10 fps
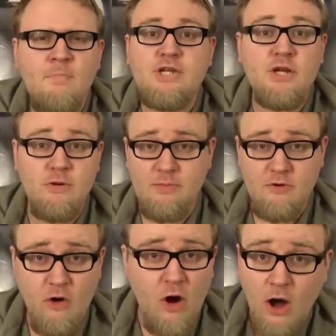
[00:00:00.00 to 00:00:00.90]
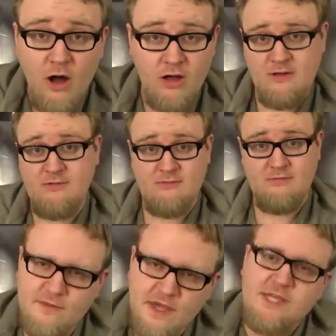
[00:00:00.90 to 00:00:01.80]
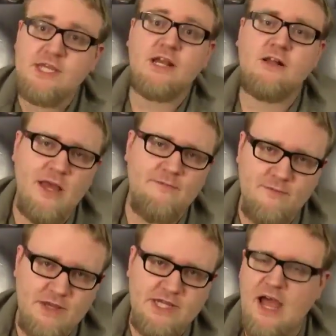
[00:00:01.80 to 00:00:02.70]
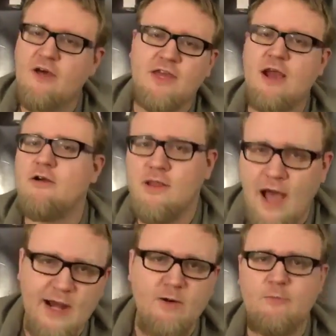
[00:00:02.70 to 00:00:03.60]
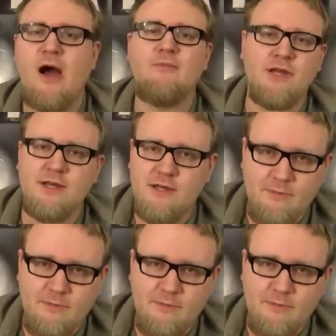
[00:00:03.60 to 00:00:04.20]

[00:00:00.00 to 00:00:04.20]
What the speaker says: But you would be wrong. This is a clip from the South Carolina Republican